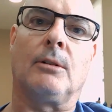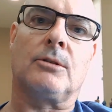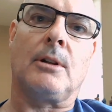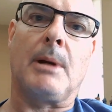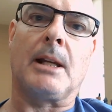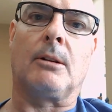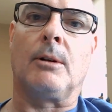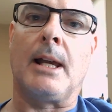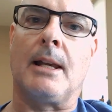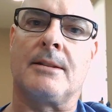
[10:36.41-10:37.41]
Trend
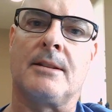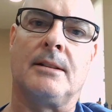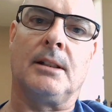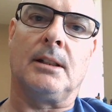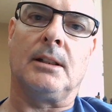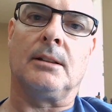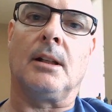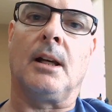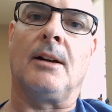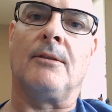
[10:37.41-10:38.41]
Micro has
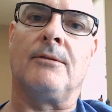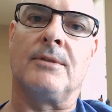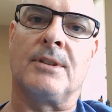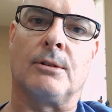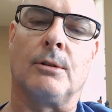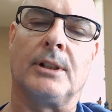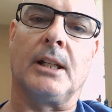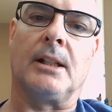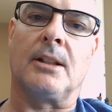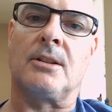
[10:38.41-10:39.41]
the
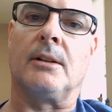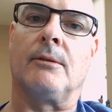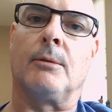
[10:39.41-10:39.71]
Zero-Day Initiative,